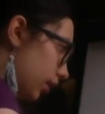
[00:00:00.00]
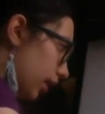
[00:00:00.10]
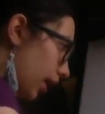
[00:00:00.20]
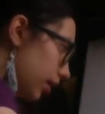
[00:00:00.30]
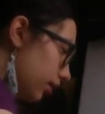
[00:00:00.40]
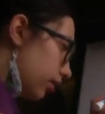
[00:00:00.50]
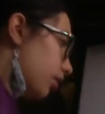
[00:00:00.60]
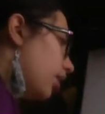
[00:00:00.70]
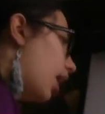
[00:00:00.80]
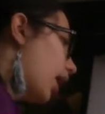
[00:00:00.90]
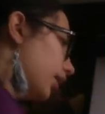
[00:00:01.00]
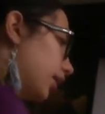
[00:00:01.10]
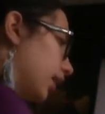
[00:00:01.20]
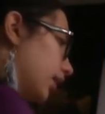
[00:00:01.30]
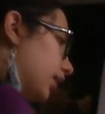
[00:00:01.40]
height, and
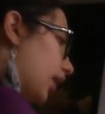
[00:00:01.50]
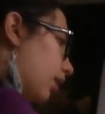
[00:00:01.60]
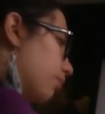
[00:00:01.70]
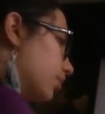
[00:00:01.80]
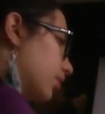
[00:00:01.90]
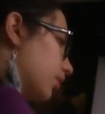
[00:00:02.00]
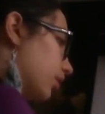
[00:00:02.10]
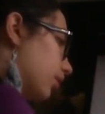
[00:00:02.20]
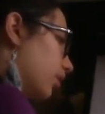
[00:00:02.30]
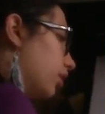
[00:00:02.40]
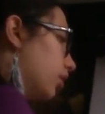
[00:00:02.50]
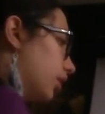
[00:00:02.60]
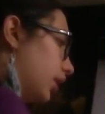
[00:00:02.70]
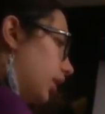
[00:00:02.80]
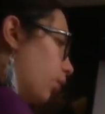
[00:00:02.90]
then times
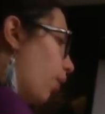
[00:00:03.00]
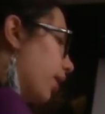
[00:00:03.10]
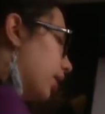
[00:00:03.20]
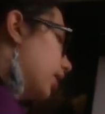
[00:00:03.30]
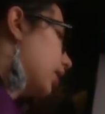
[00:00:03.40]
the y.